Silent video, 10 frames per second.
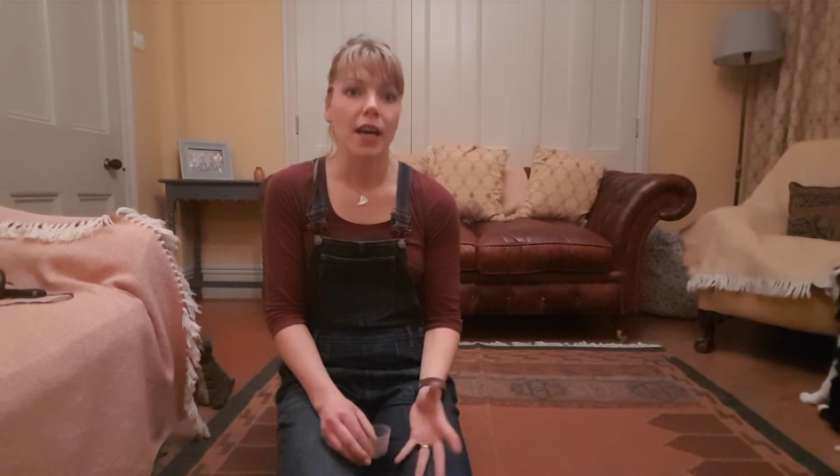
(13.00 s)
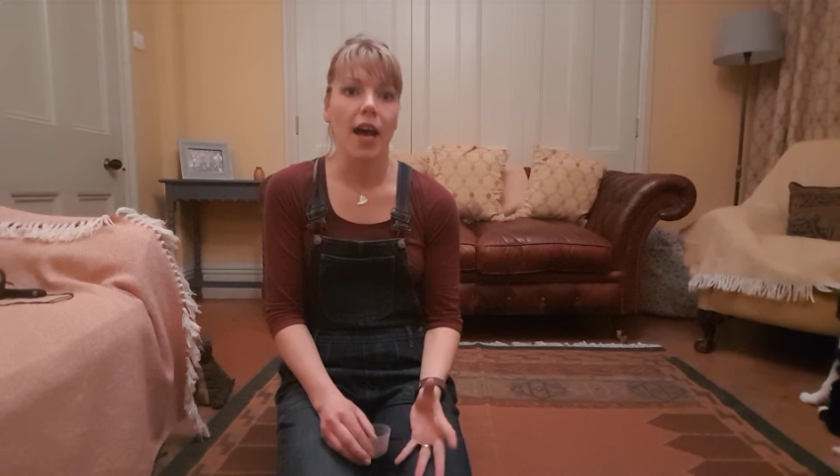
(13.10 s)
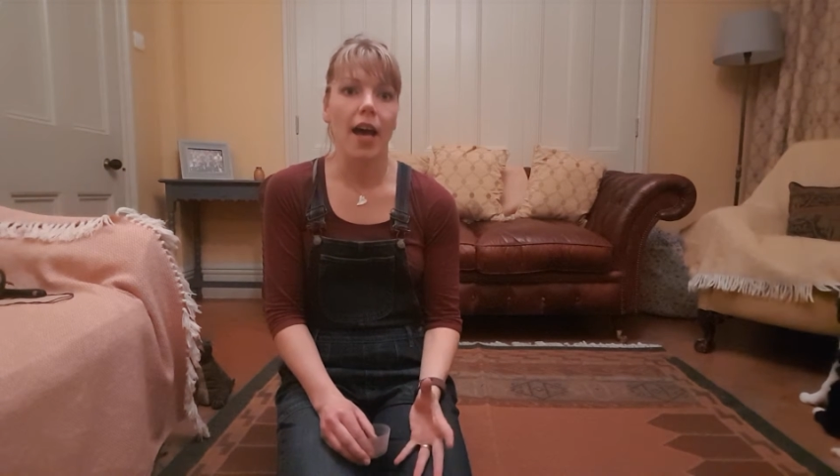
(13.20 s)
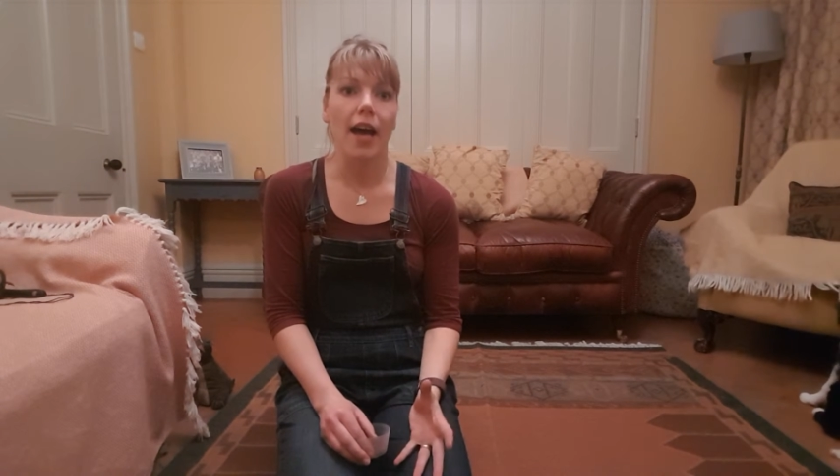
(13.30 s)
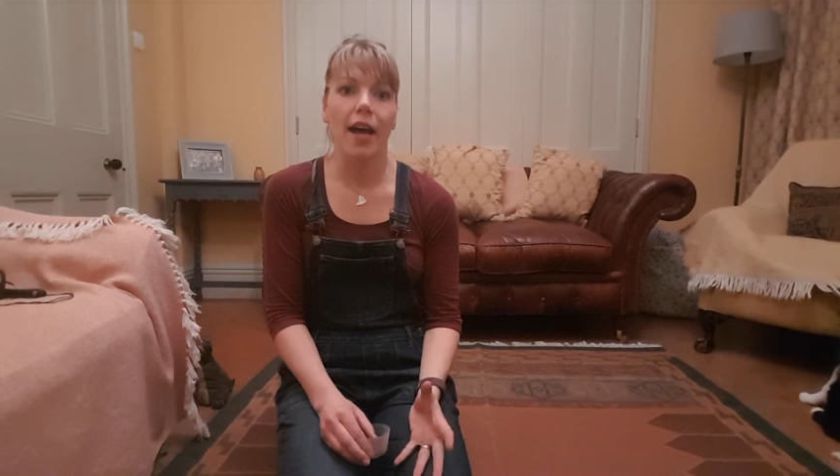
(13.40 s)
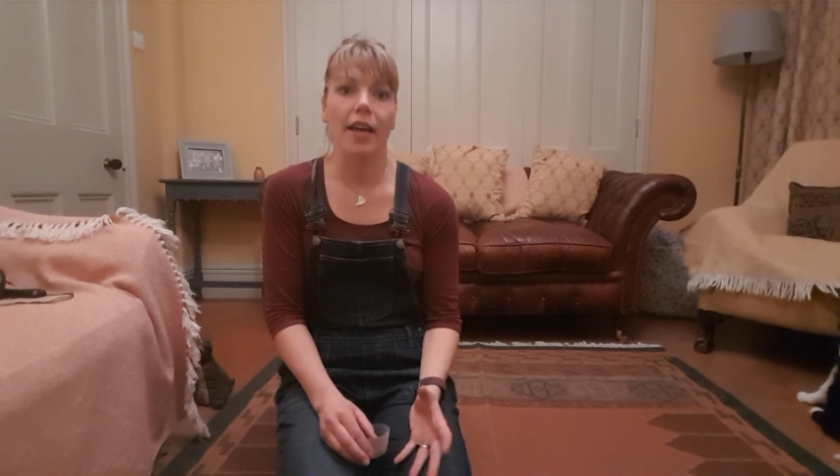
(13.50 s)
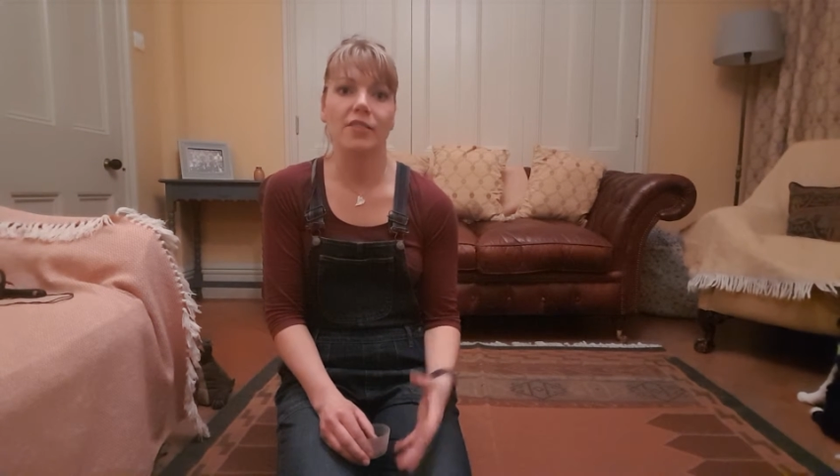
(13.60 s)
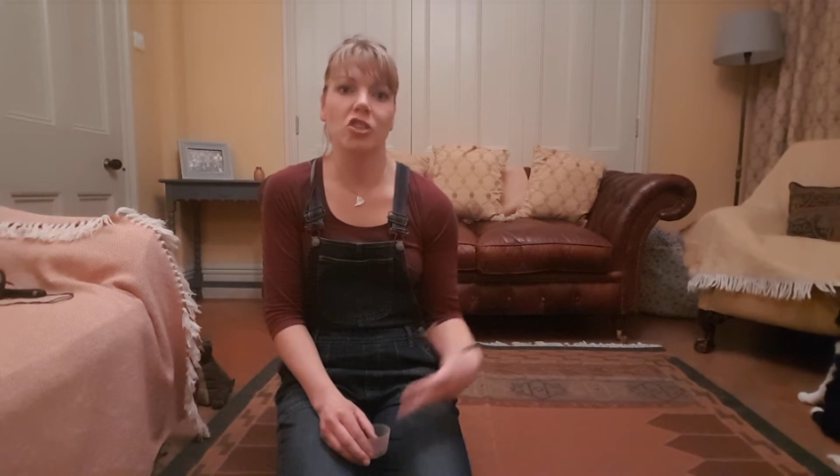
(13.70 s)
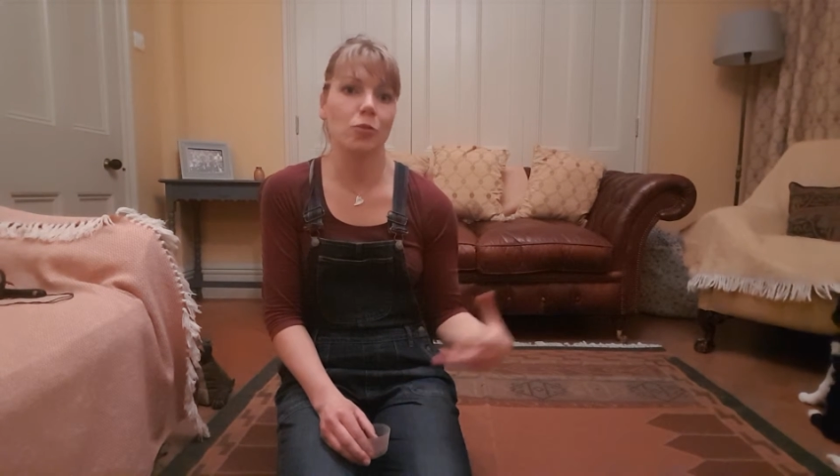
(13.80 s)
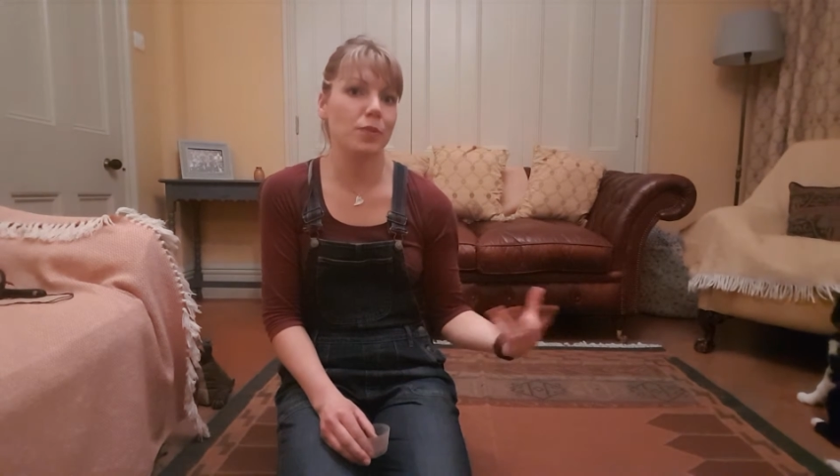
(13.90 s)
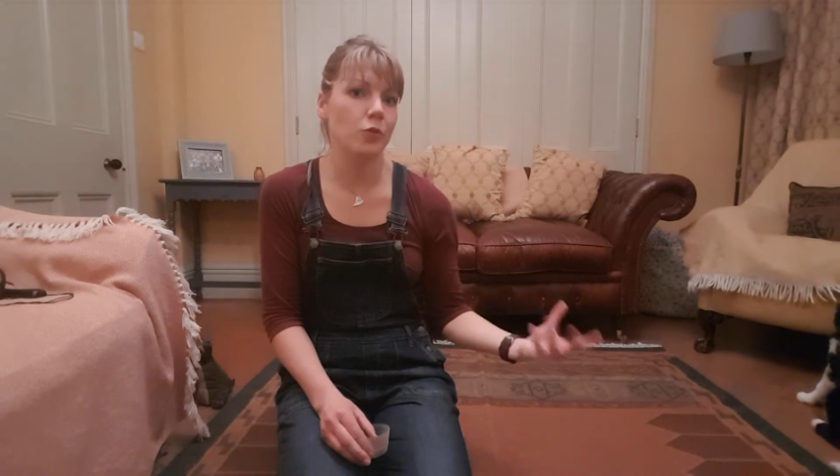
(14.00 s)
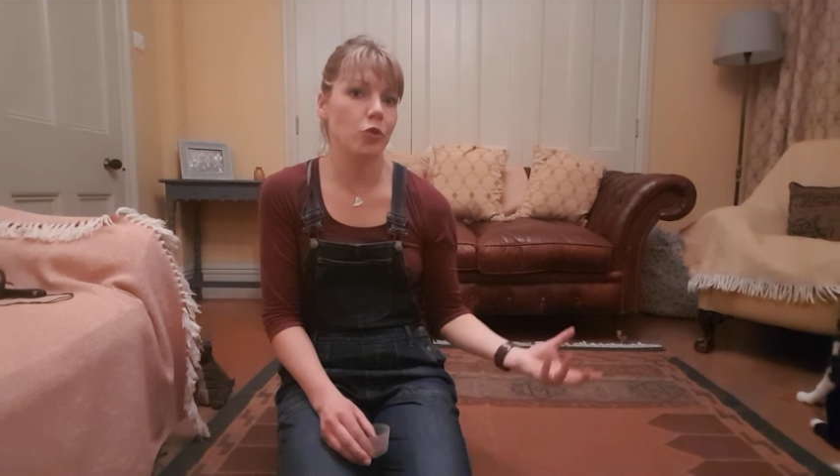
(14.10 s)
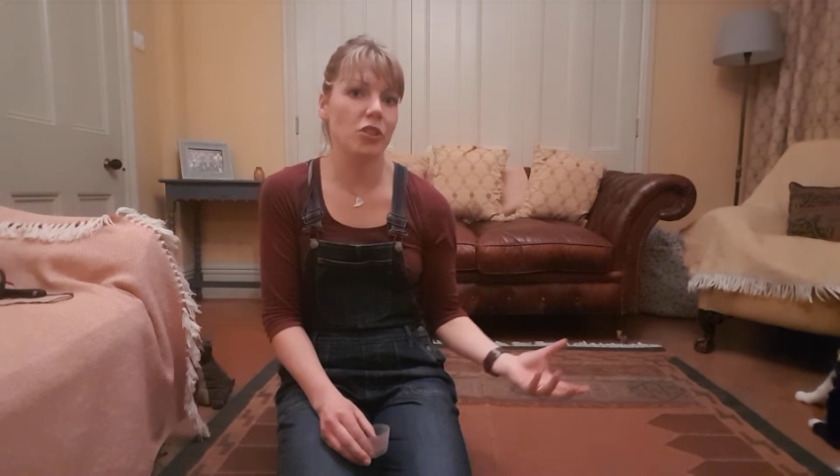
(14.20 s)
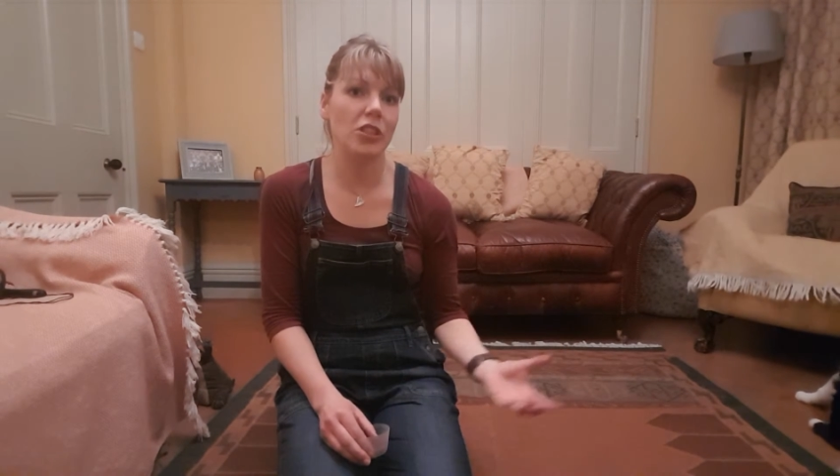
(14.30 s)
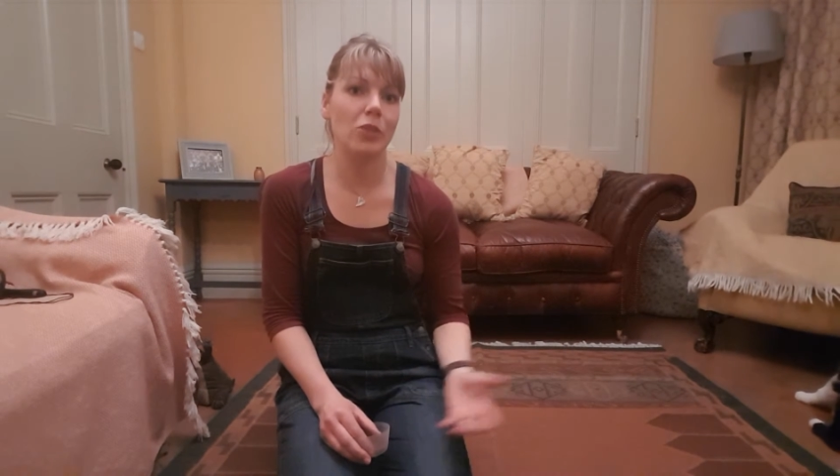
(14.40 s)
It's just before
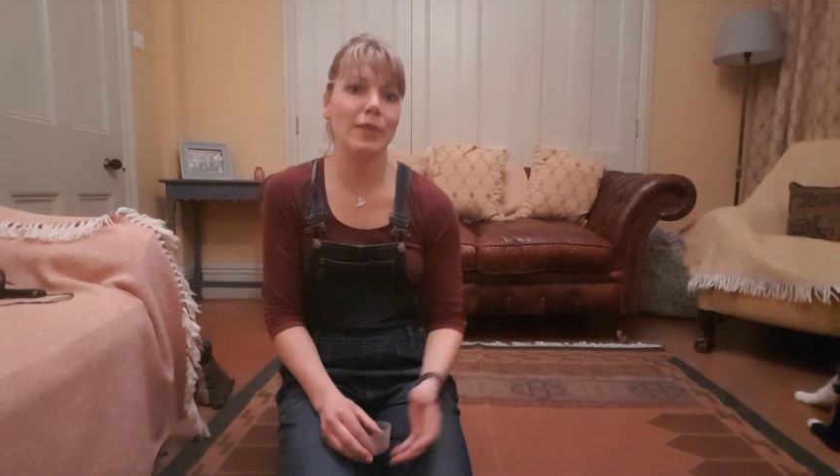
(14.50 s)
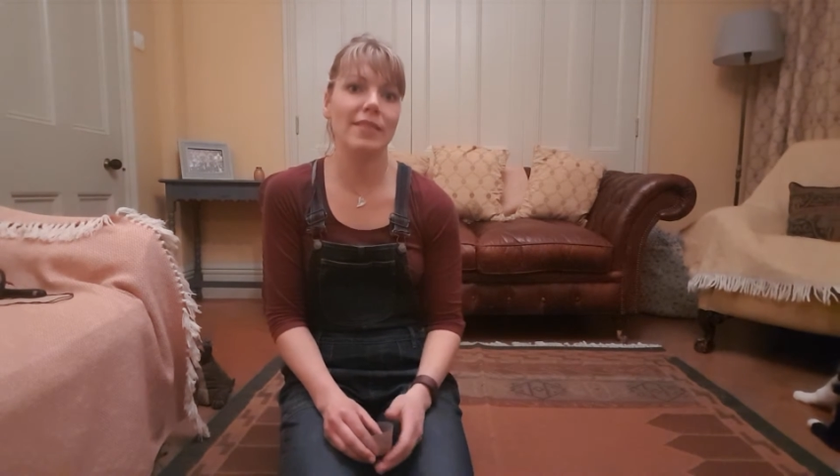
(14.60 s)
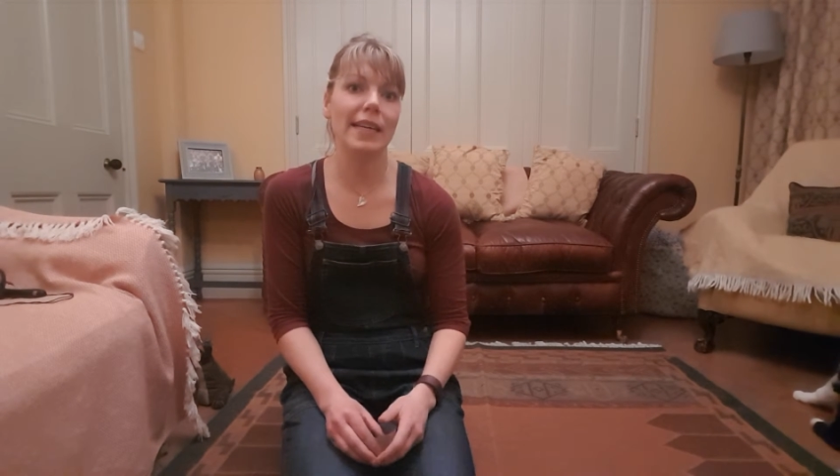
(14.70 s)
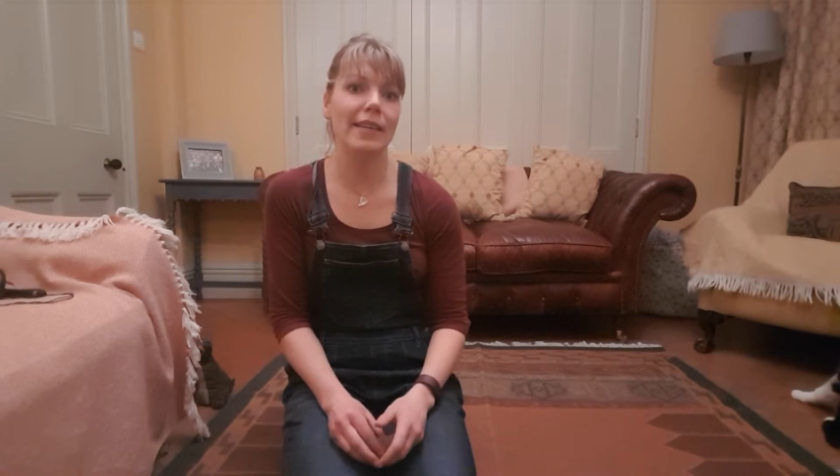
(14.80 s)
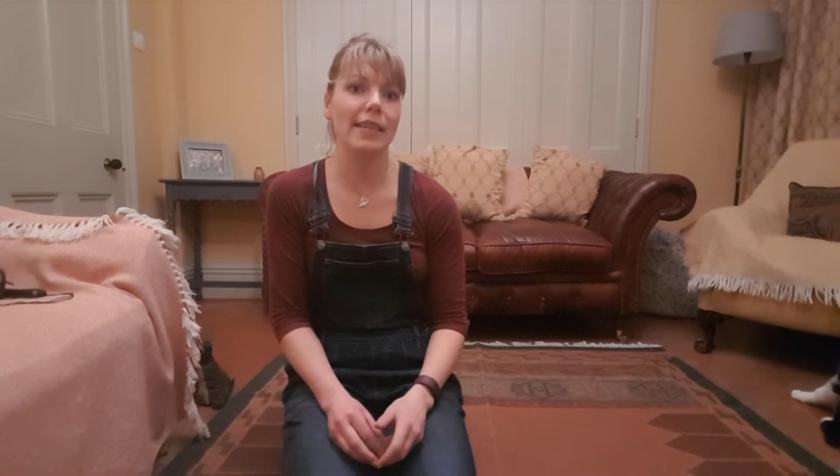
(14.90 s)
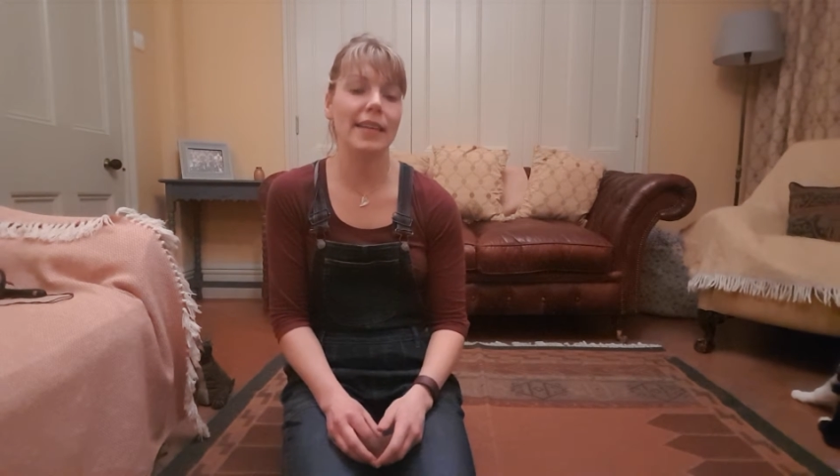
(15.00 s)
she's going to be settling